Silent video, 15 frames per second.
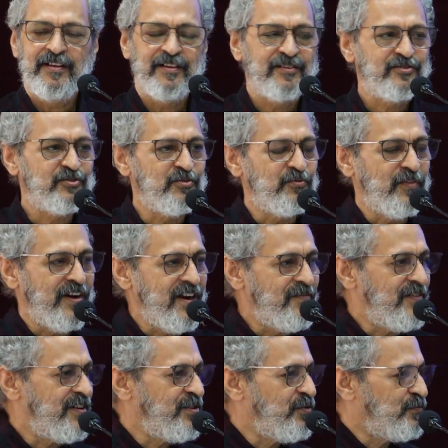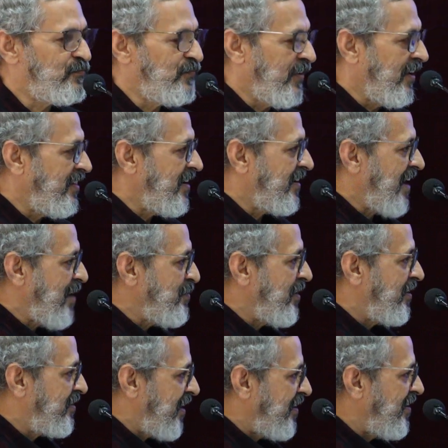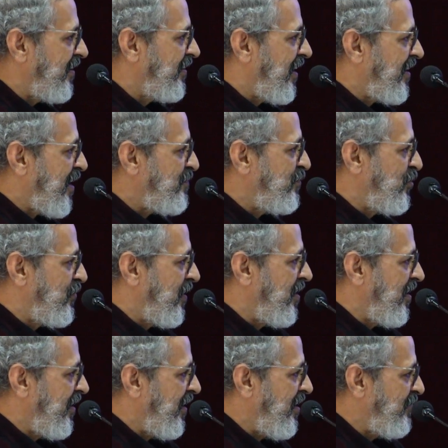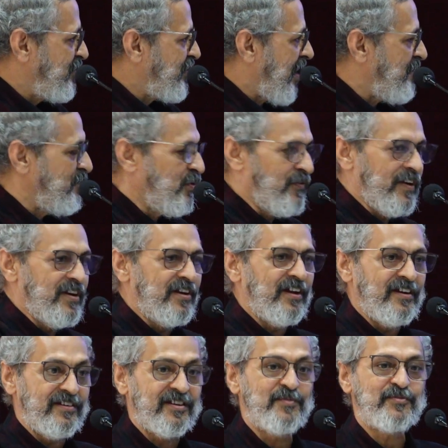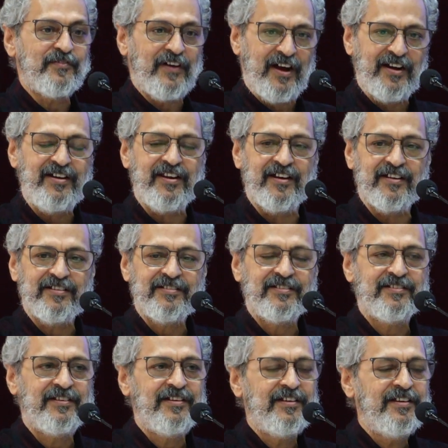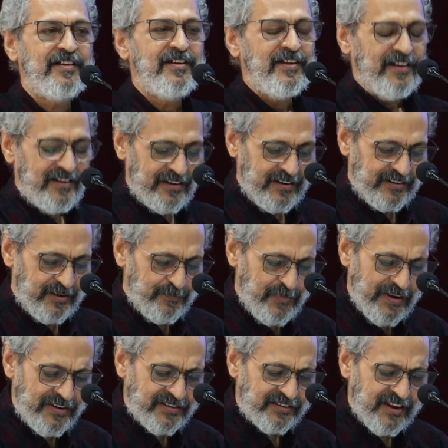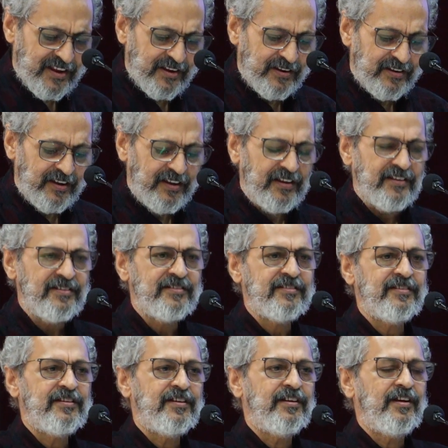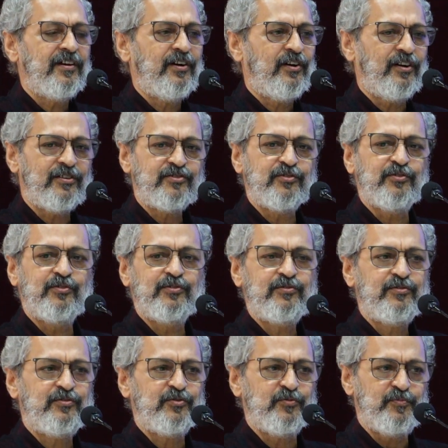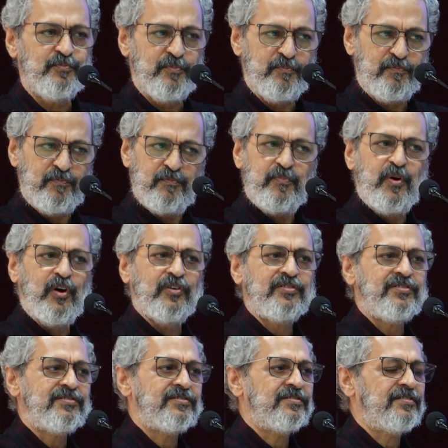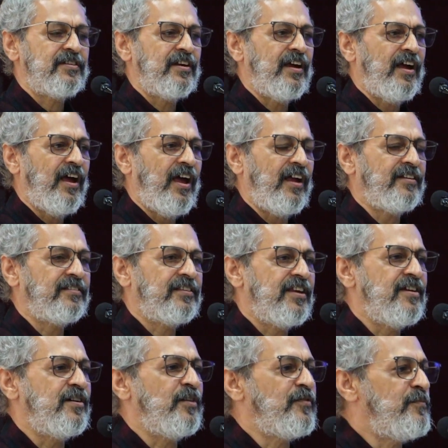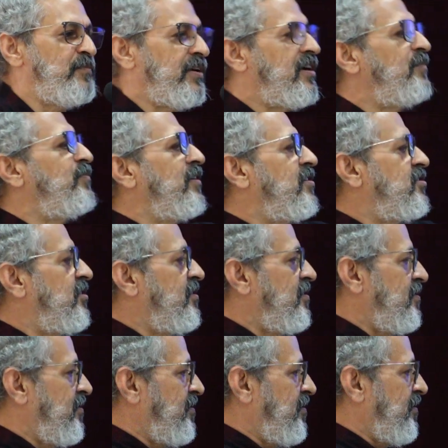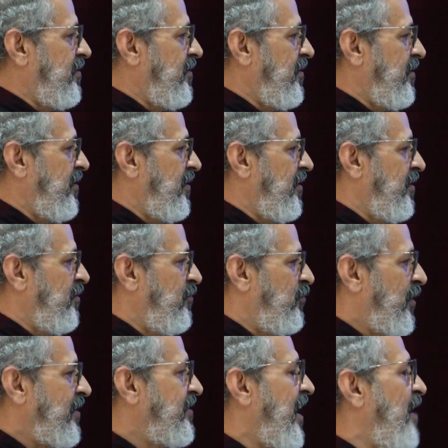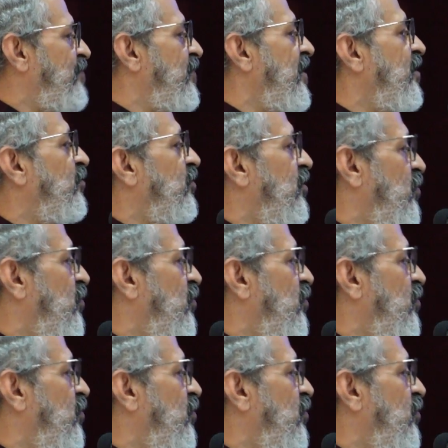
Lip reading: So whenever you feel that I'm in a tunnel that I'm moving, in which I'm moving in terms of ideas, the best thing is also to pause and think of a bigger picture. What is happening to the